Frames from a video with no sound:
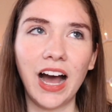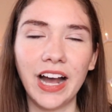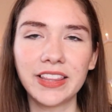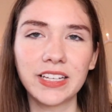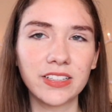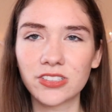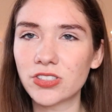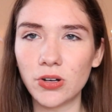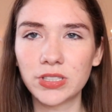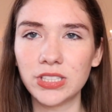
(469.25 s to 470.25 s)
I think they're
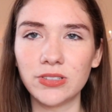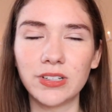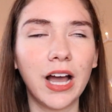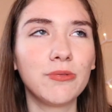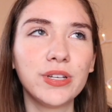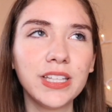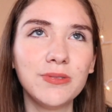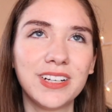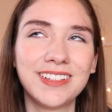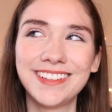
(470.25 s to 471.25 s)
so cute.
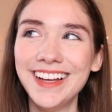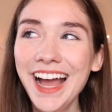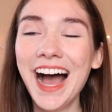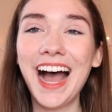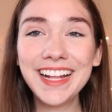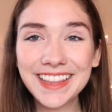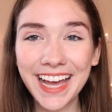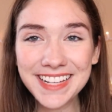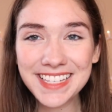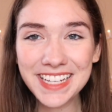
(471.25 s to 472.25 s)
I'd
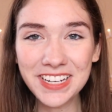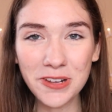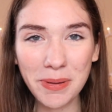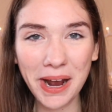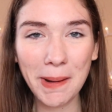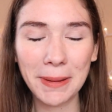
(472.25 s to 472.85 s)
like to get a new pair,